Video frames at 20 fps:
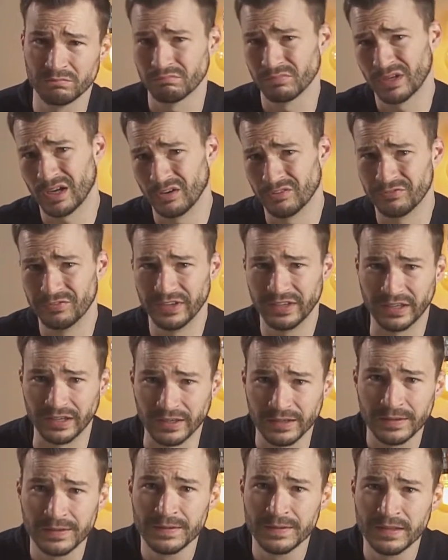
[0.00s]
Go
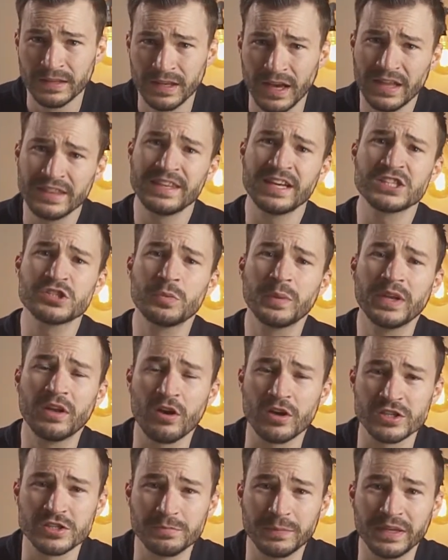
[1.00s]
figure. And that's when he
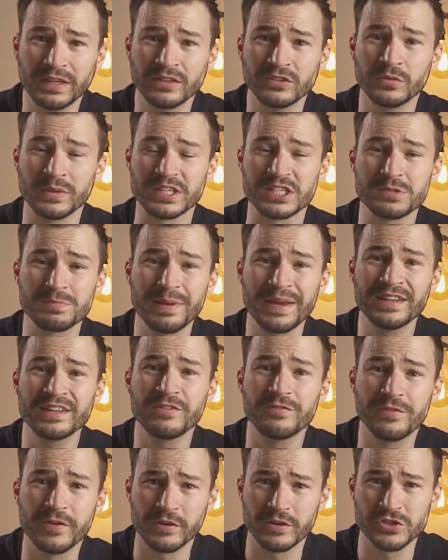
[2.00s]
asked me to explain the
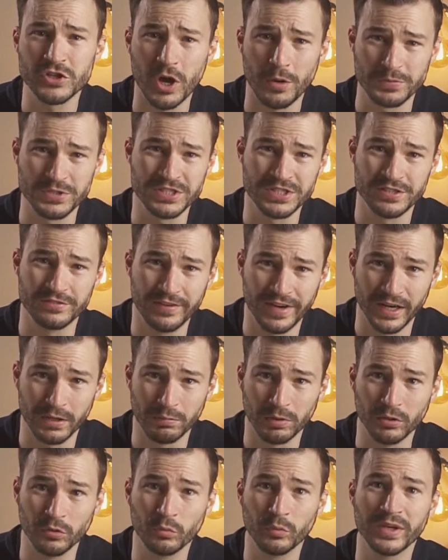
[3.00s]
various options
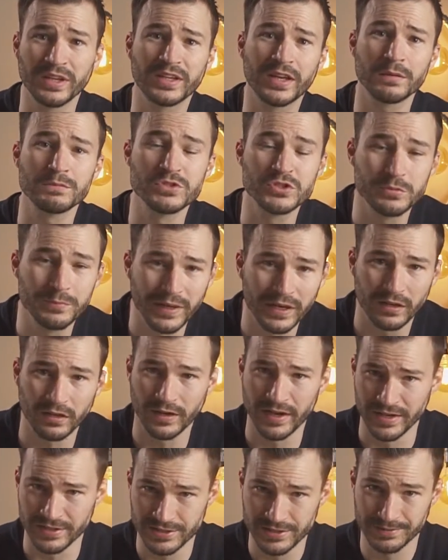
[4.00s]
available when it comes to medical
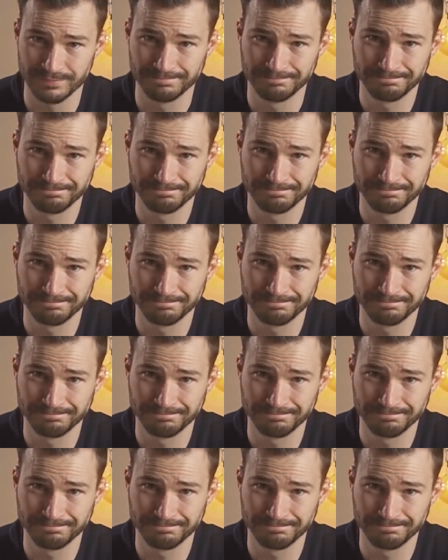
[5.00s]
aids.